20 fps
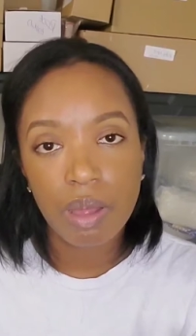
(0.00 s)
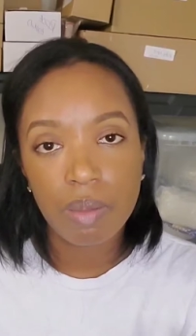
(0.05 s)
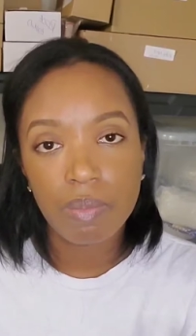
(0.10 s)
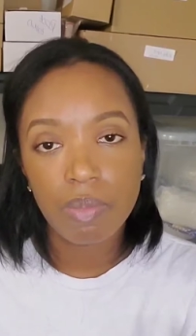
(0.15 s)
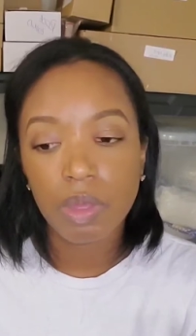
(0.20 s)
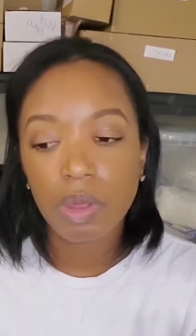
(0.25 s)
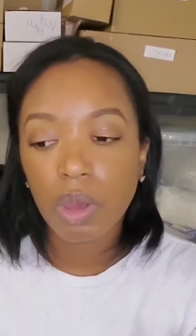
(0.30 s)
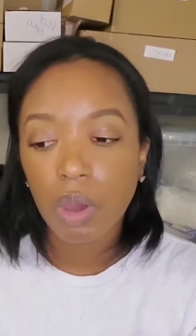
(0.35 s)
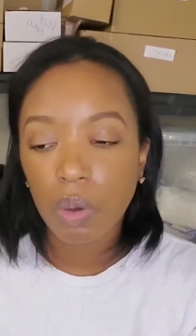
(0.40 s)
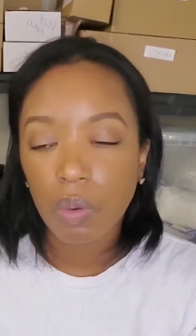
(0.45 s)
the
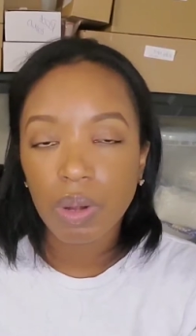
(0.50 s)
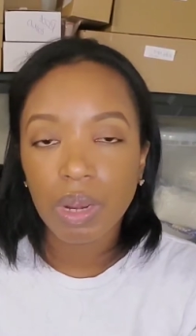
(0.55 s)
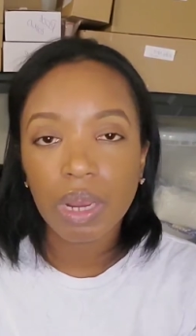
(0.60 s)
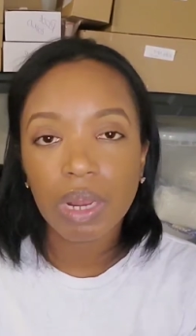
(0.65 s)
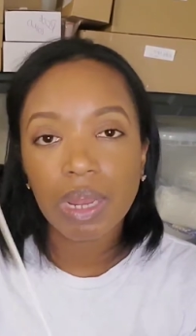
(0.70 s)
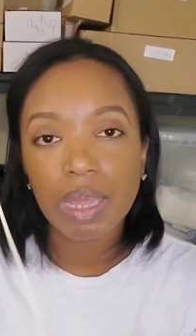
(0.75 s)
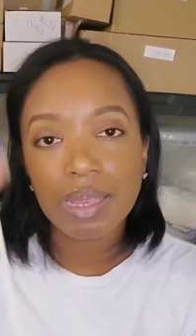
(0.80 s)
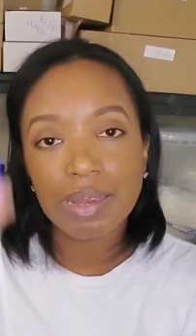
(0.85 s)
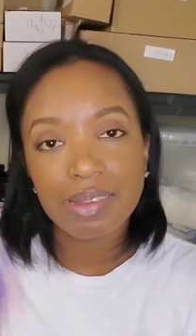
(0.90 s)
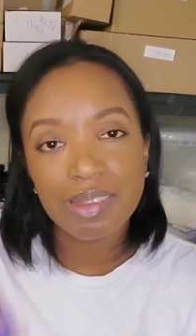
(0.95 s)
coating
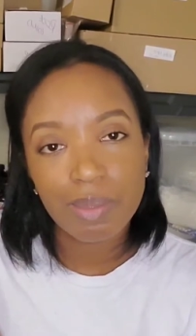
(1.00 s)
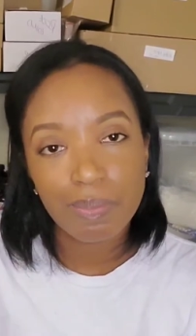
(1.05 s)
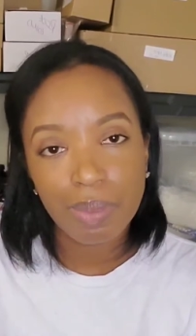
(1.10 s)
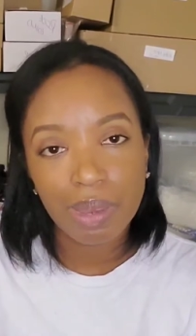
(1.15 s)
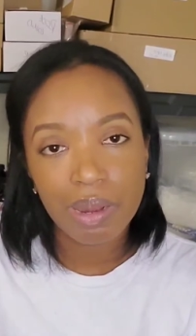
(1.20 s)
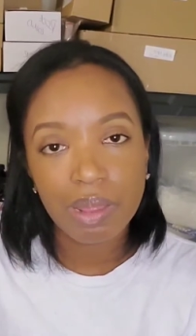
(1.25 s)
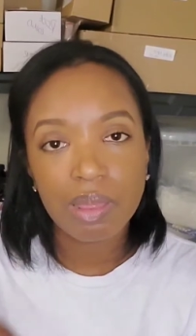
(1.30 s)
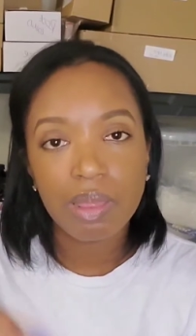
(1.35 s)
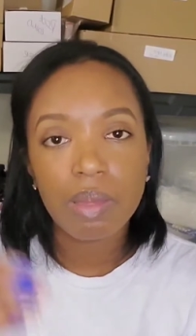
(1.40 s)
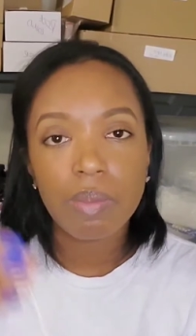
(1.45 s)
like dipping
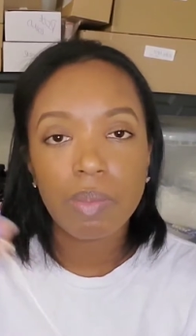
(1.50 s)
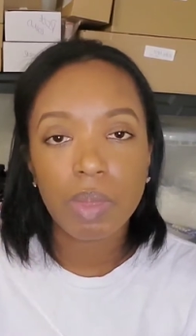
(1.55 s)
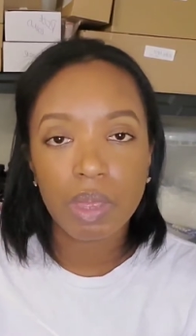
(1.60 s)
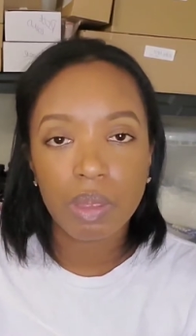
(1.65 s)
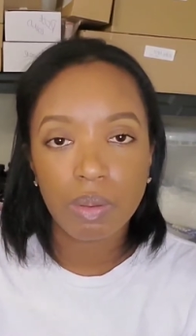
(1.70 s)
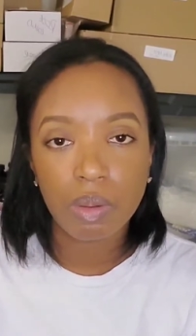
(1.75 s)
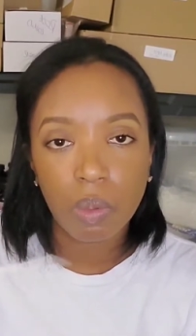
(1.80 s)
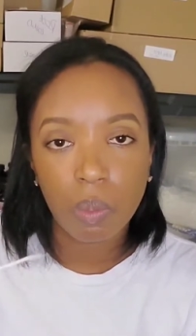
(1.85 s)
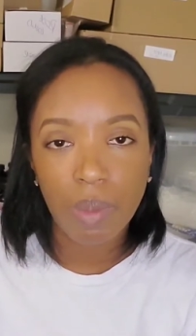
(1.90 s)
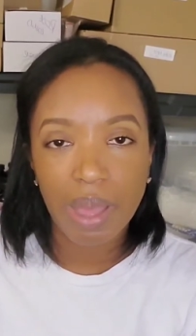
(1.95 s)
in them
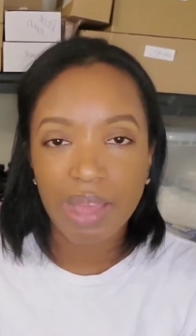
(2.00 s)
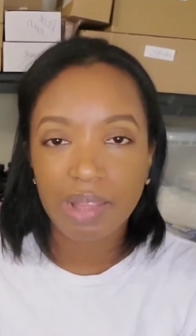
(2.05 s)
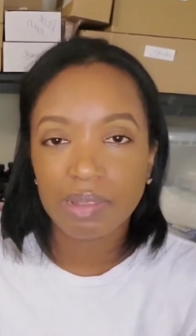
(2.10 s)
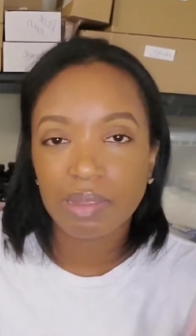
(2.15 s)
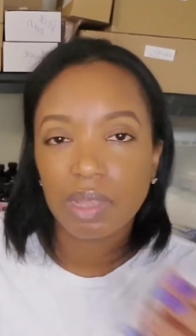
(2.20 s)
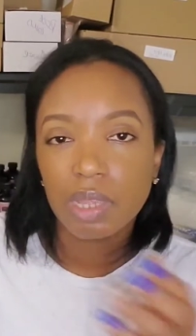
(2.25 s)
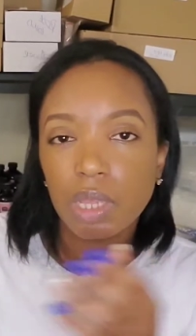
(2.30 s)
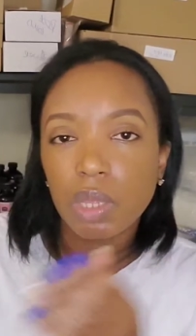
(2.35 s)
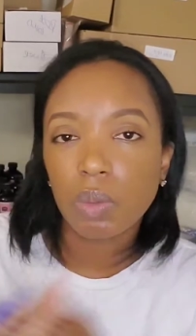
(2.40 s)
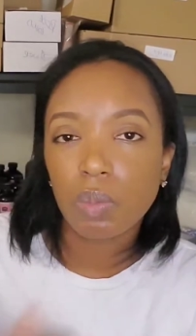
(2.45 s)
in the wax
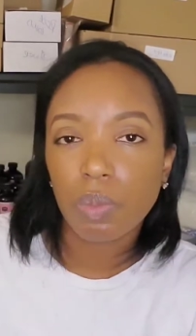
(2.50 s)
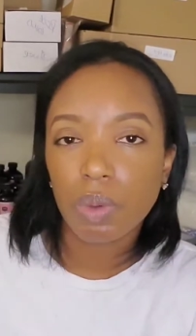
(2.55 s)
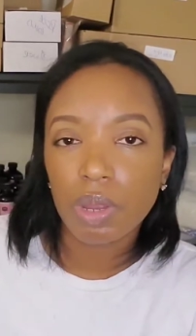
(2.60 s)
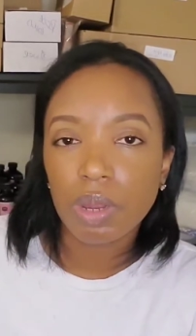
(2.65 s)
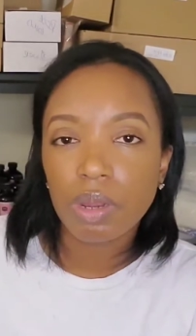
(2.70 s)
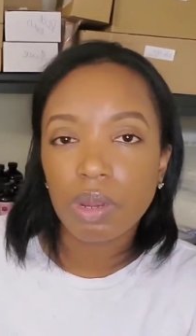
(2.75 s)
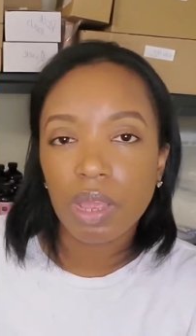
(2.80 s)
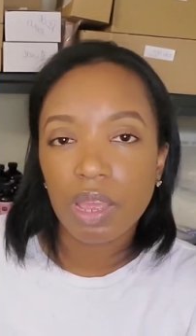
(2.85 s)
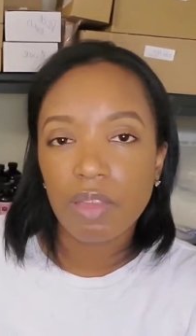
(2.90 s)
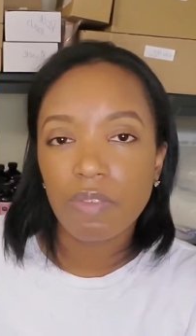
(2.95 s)
like you would
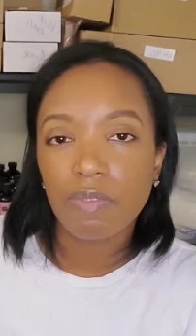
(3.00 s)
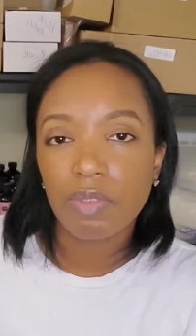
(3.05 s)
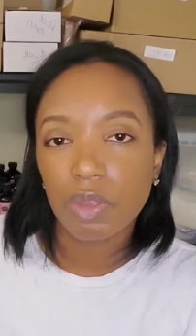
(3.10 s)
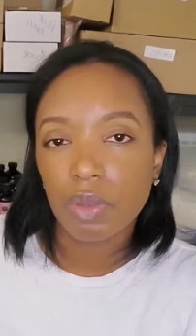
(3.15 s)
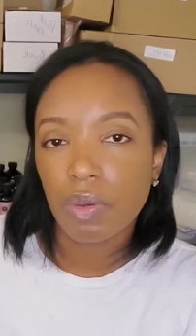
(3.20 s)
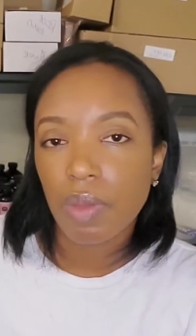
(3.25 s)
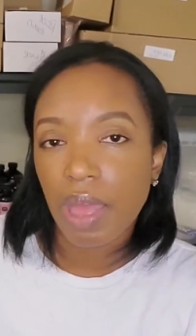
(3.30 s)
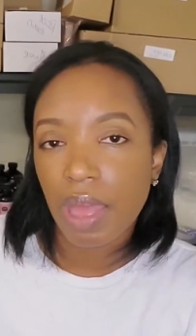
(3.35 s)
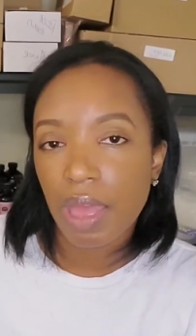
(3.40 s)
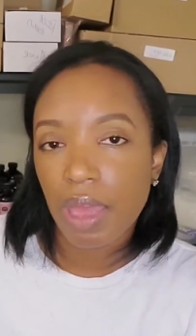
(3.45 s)
if
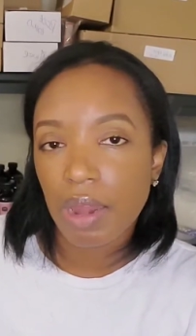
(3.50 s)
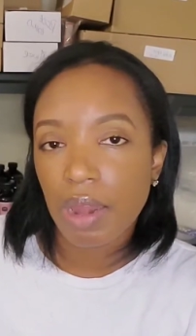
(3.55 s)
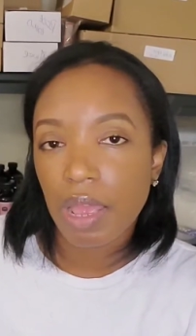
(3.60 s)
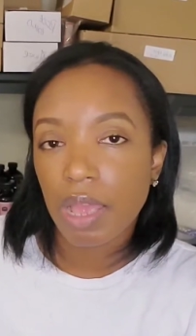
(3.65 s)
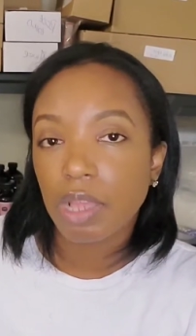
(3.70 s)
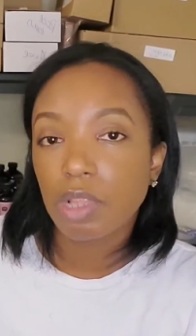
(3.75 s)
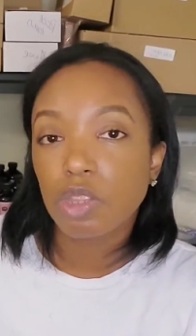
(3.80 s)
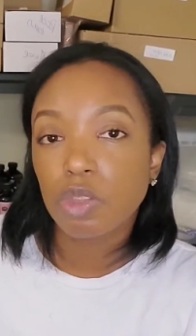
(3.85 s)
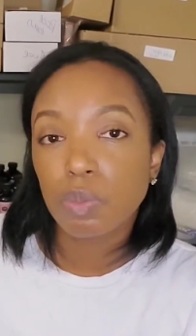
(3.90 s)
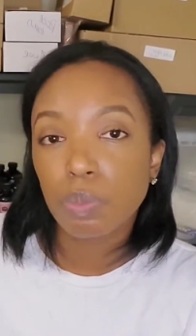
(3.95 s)
you had a
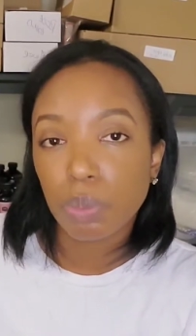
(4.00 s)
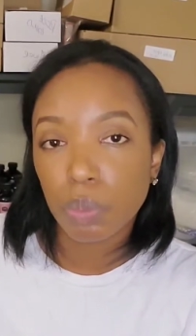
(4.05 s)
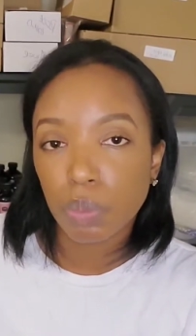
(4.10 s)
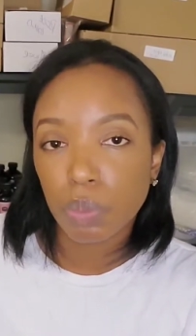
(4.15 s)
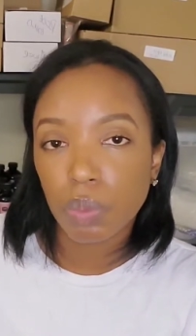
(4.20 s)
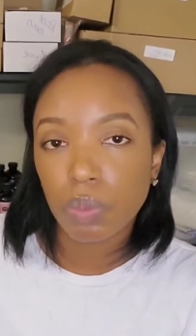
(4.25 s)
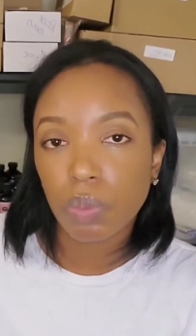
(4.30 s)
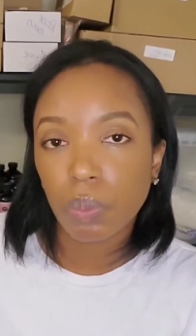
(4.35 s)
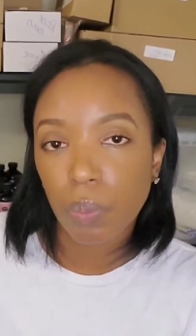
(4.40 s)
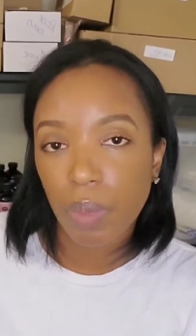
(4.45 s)

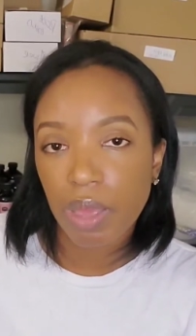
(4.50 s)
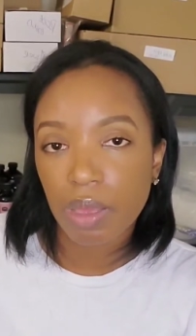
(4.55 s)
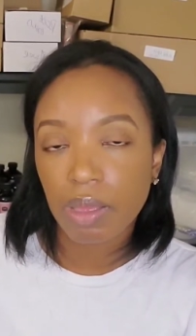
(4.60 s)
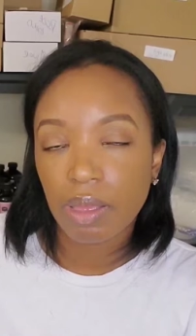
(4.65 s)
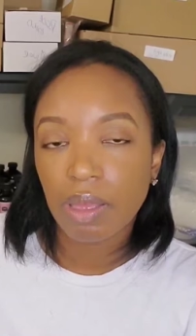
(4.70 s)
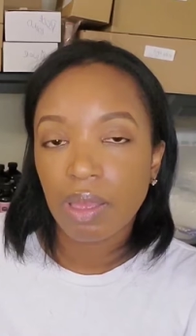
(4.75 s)
spooled wick.